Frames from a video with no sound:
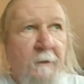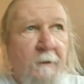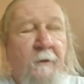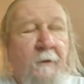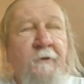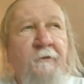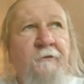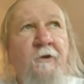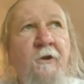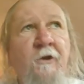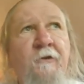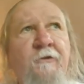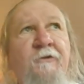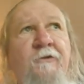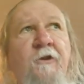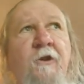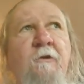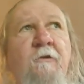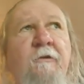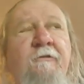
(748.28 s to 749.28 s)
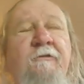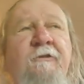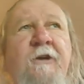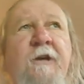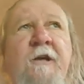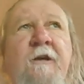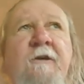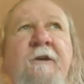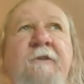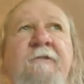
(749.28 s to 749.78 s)
There's also a
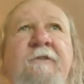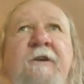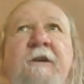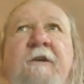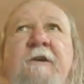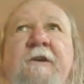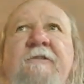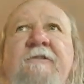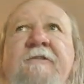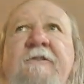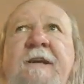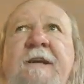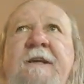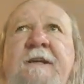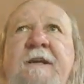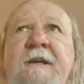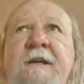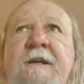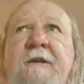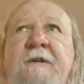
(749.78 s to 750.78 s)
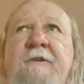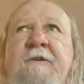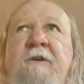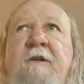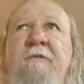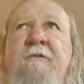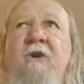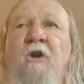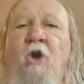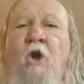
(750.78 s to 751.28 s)
very, very faint hint
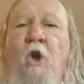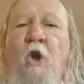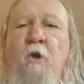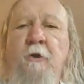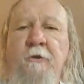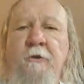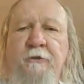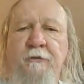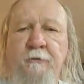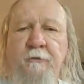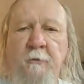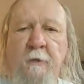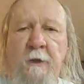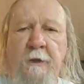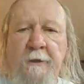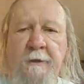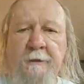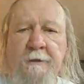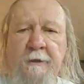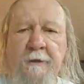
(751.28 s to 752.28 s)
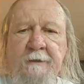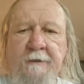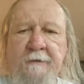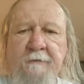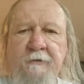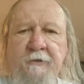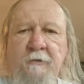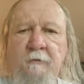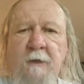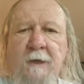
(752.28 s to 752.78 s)
of an orange rind. Like
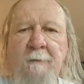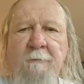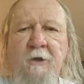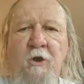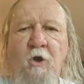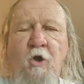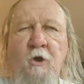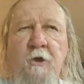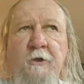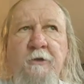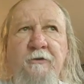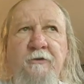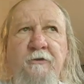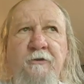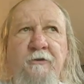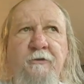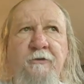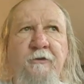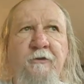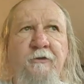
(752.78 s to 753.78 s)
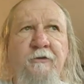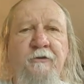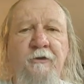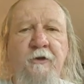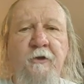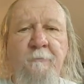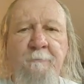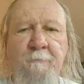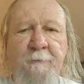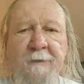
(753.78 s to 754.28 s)
if you grab an orange and you
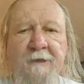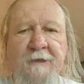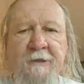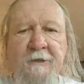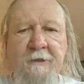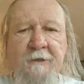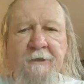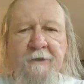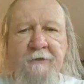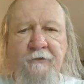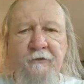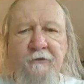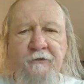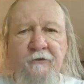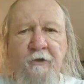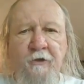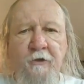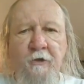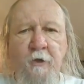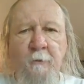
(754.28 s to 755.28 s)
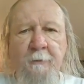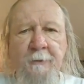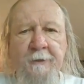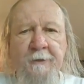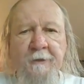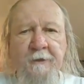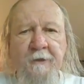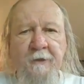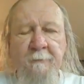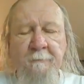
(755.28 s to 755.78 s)
start peeling it, you start
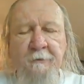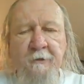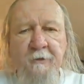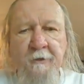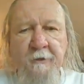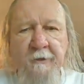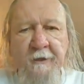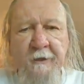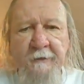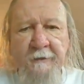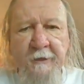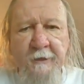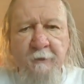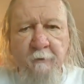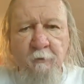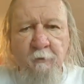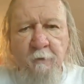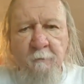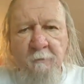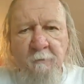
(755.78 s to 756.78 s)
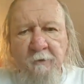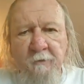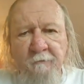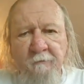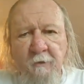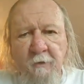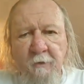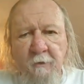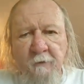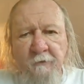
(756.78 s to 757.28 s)
opening it up, you're going to get that aroma
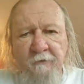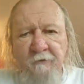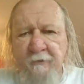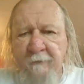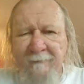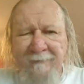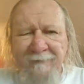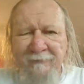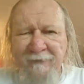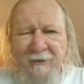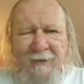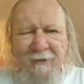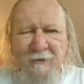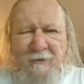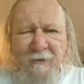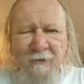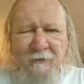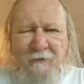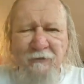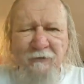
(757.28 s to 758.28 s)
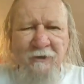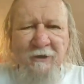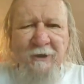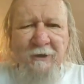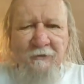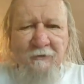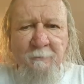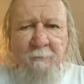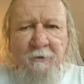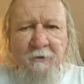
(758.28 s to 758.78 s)
of orange. Not orange
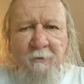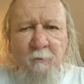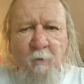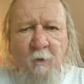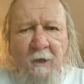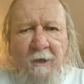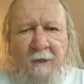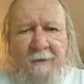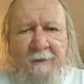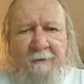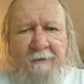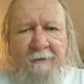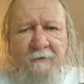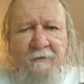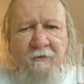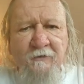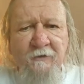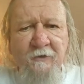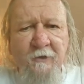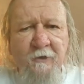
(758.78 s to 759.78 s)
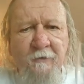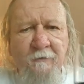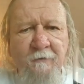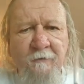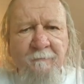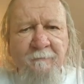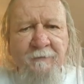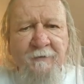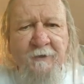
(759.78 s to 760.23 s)
zest, but the rind itself.